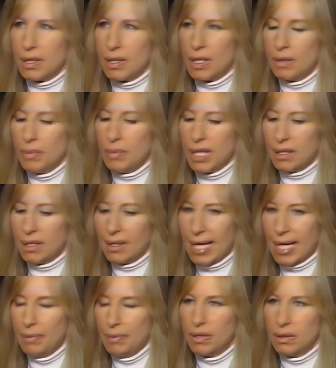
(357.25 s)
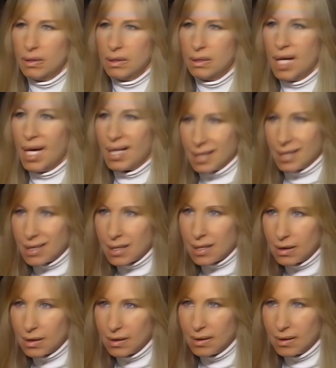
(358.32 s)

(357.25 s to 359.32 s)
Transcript: is, being labeled nuts.